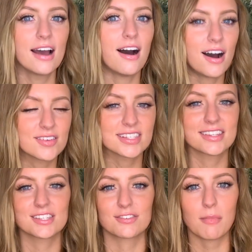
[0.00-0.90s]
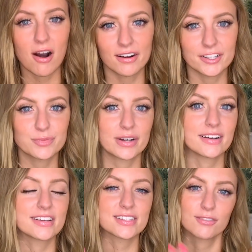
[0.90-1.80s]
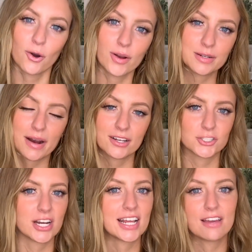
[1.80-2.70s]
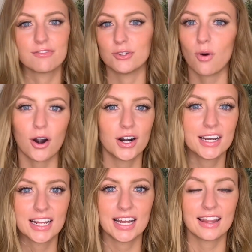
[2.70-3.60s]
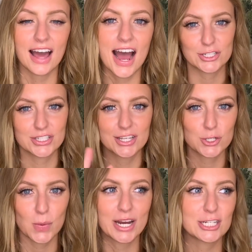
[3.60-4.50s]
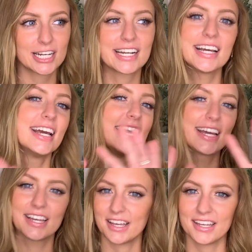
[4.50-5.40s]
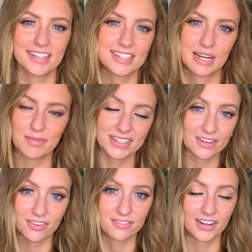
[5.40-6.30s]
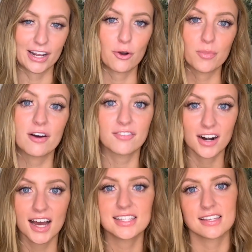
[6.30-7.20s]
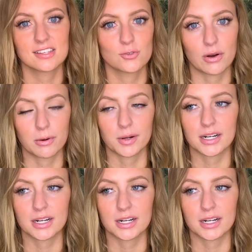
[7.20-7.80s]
obviously this is from our experience of going to pilot training. If you aren't in that situation, it's going to be different for you, but for us, this is where we were.